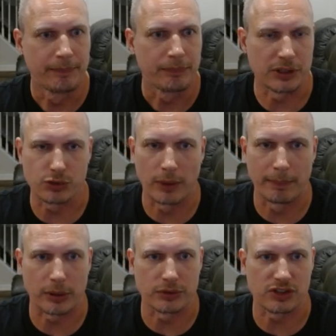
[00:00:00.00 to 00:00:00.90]
but his
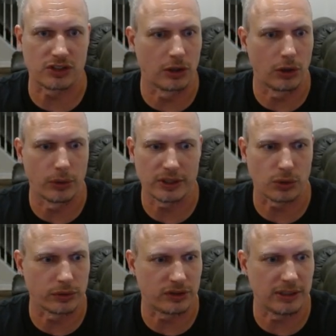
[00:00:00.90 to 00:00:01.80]
Grimbarden's slow. His
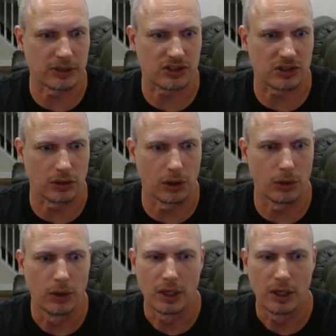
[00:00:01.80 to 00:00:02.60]
whole team is slow.